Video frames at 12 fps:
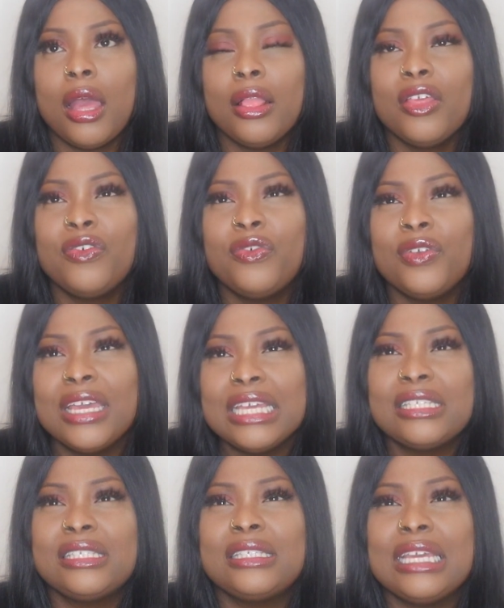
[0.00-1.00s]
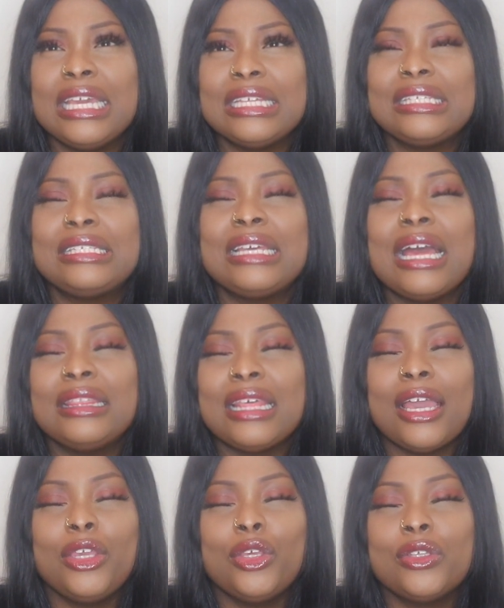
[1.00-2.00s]
it's sad
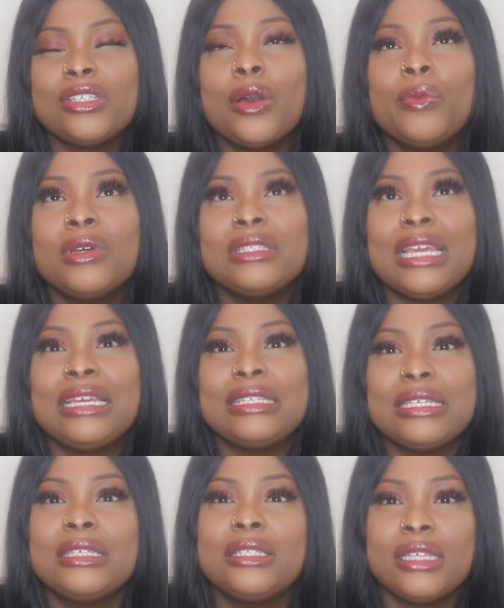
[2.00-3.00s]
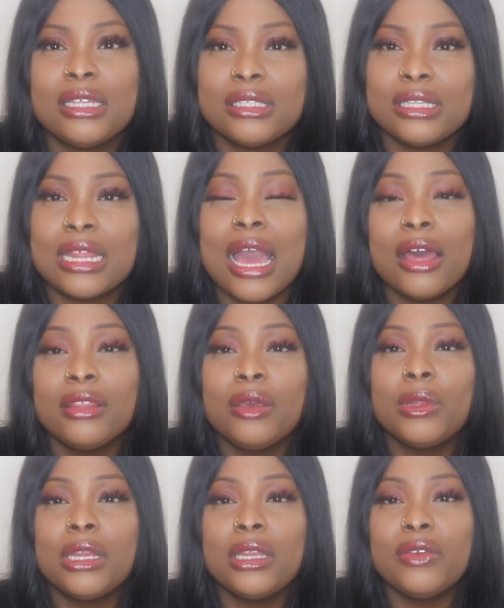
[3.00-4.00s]
that someone's existence and how they
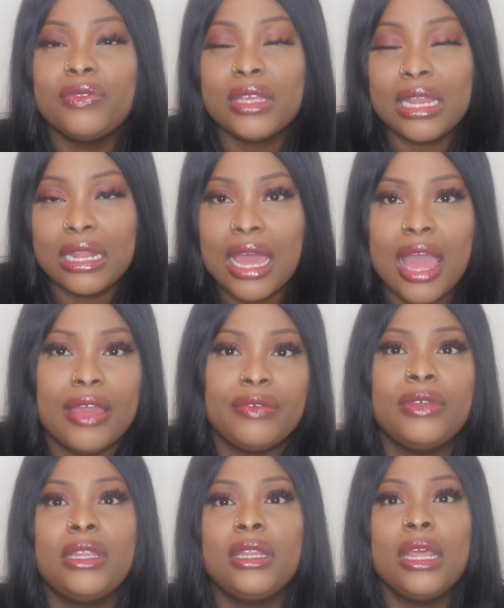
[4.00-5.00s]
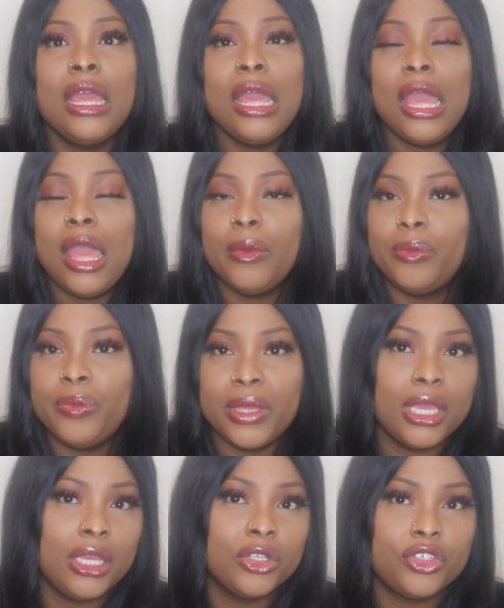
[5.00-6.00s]
want to live their life and
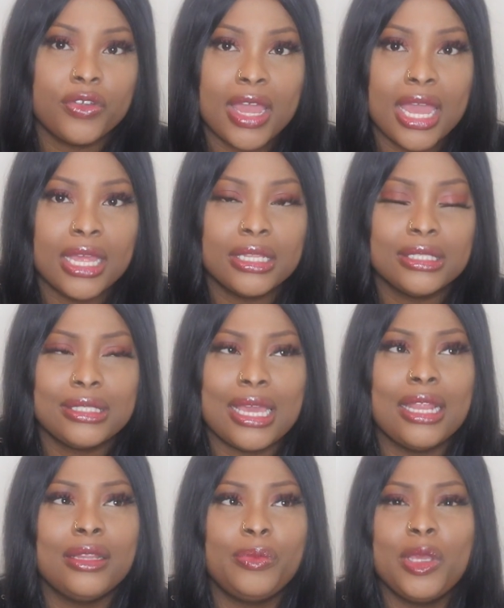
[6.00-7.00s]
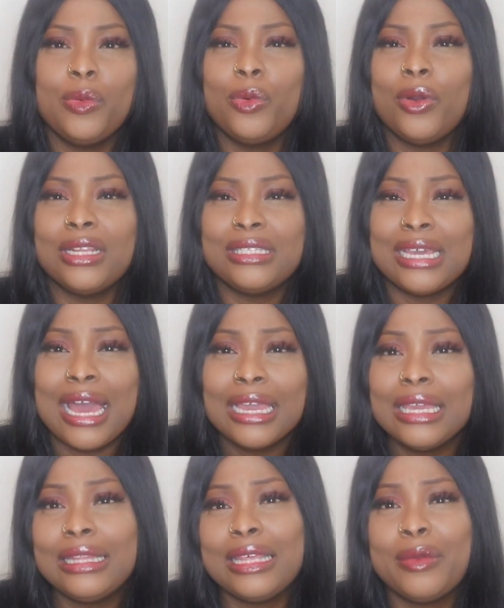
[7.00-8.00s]
being trans and people
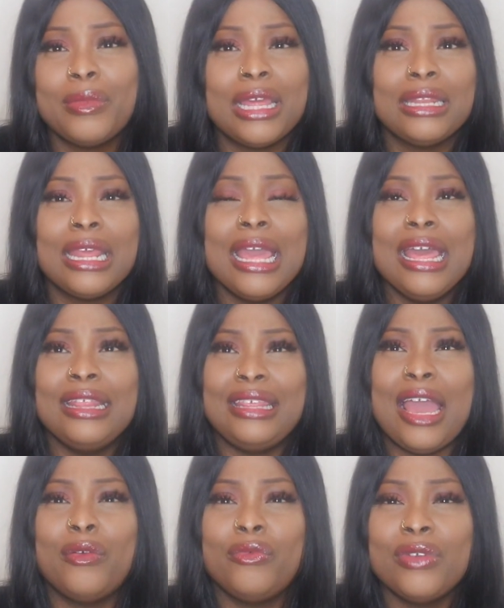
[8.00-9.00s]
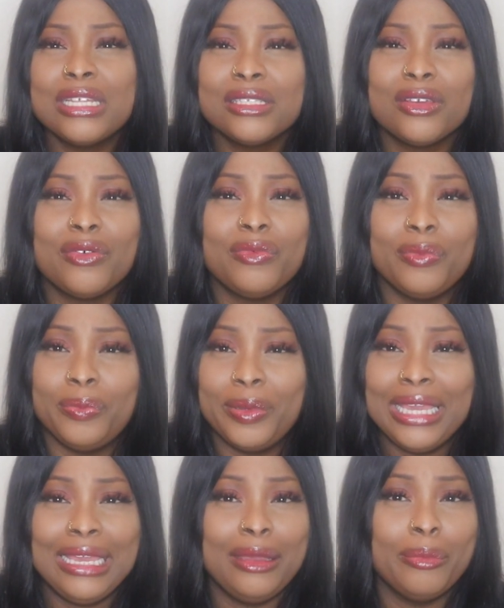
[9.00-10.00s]
attacking them and they're at risk of
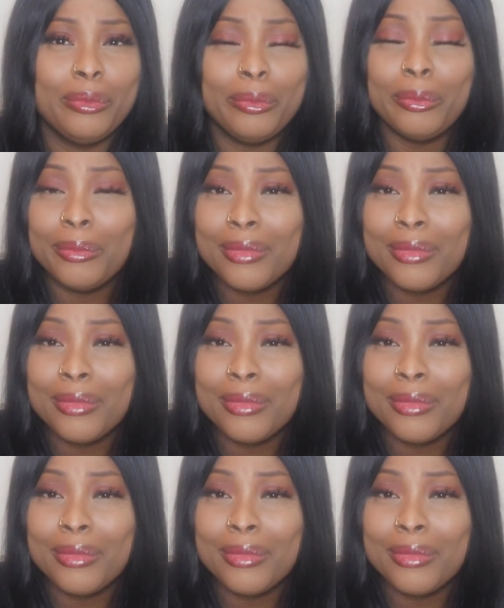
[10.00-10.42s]
being